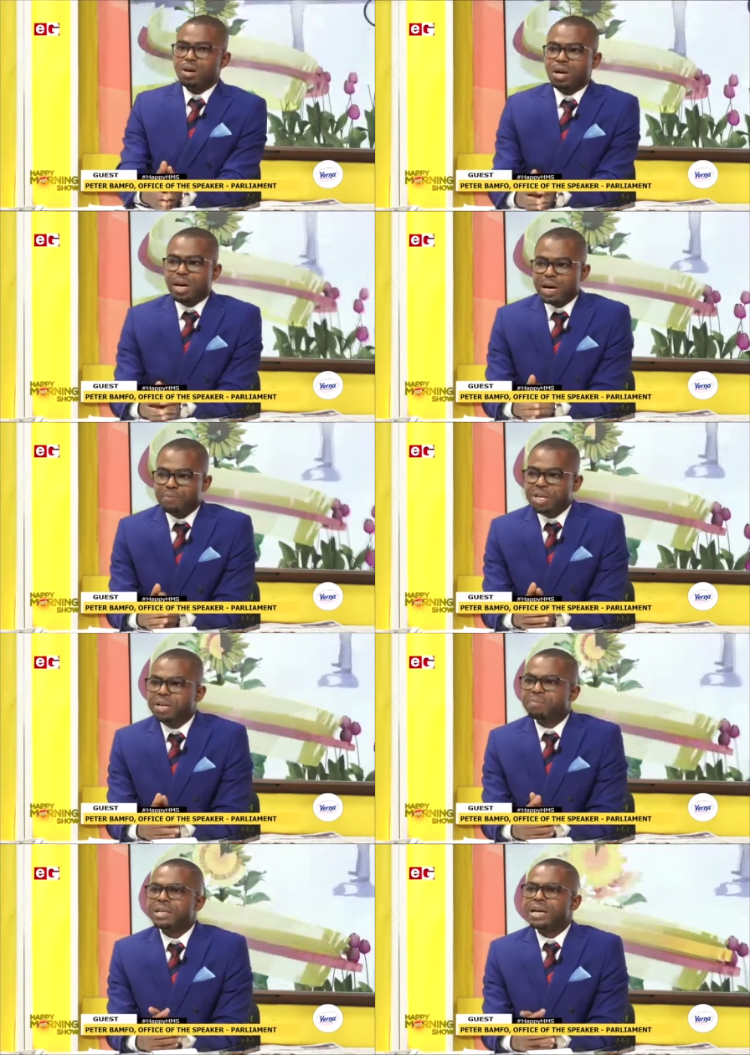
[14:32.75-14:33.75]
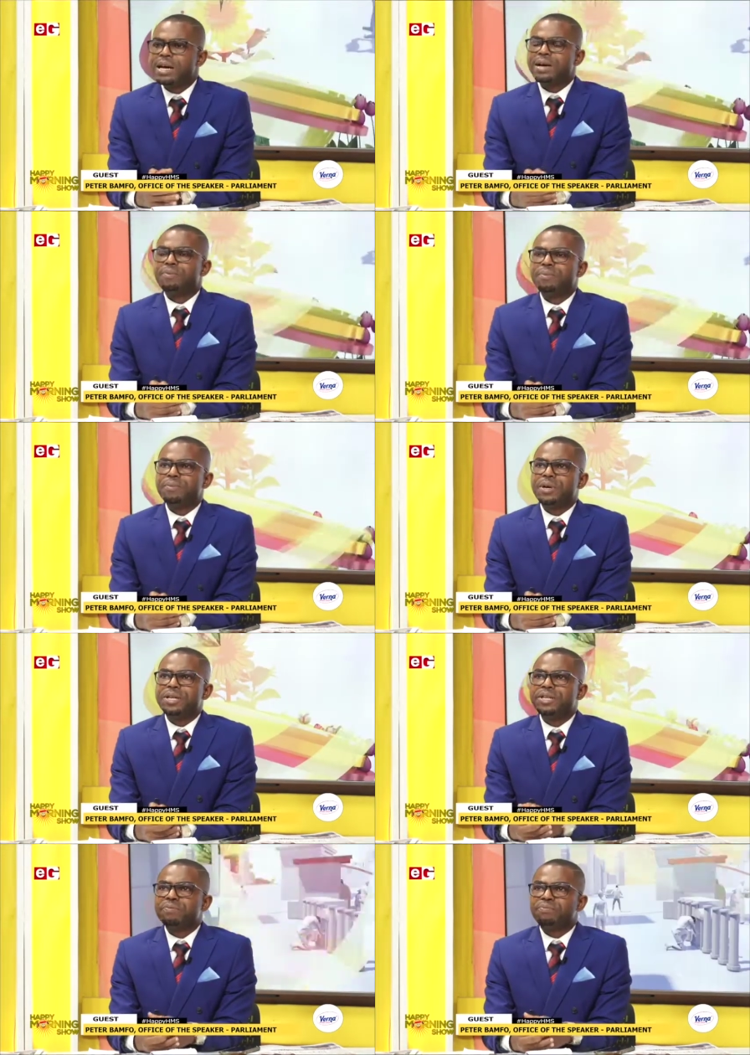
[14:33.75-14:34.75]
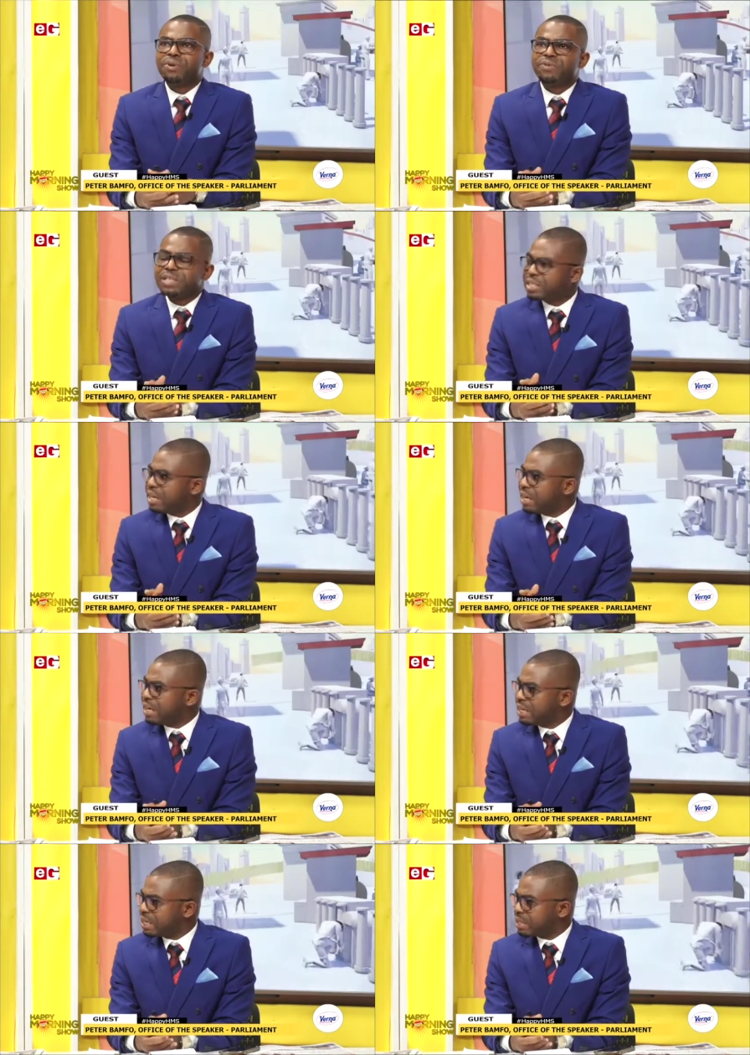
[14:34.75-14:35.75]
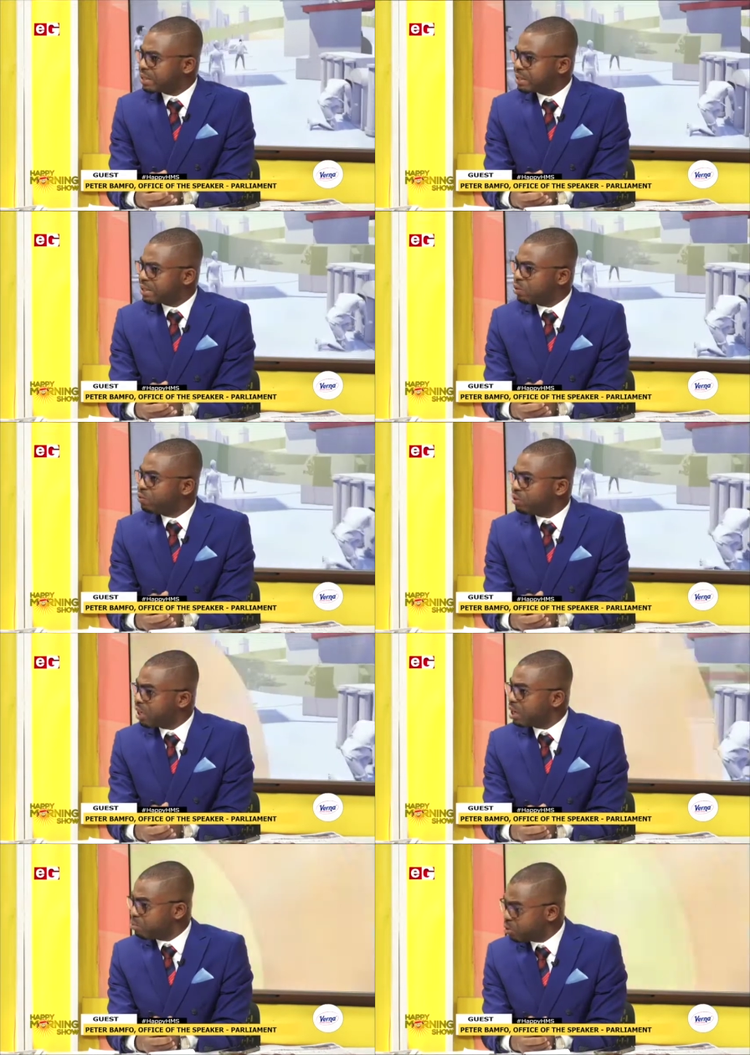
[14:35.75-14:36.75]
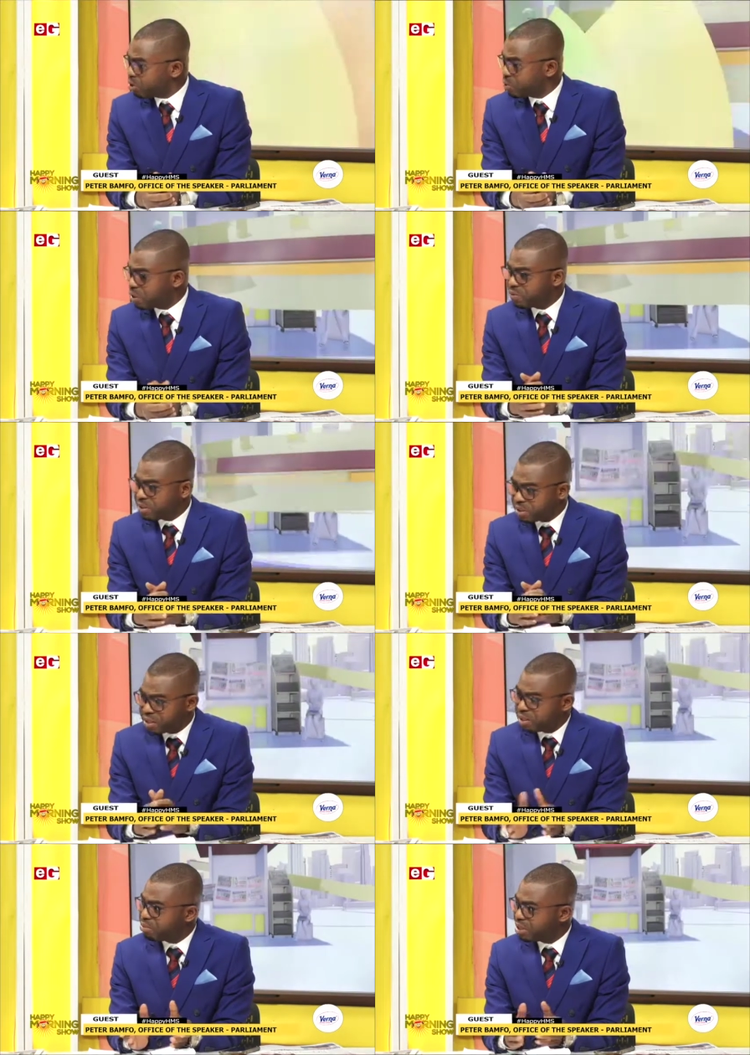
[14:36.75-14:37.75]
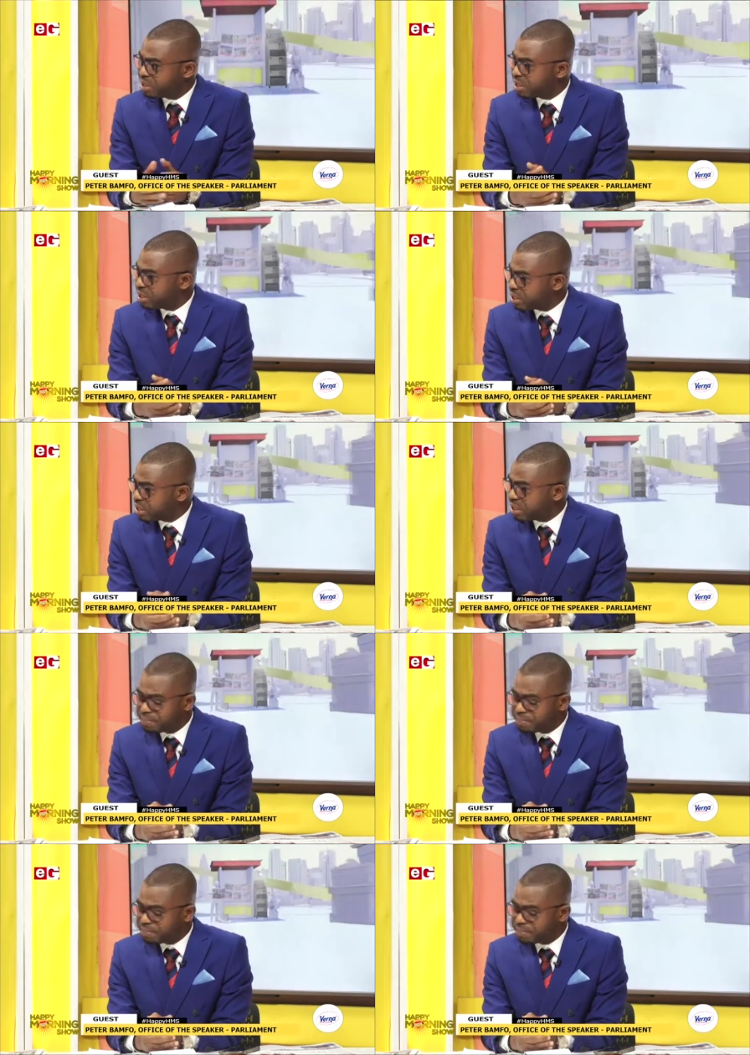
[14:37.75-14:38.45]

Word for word: Eh, Menyim uh, Professor Ernest Kofi Abotsi, one of the celebrated uh,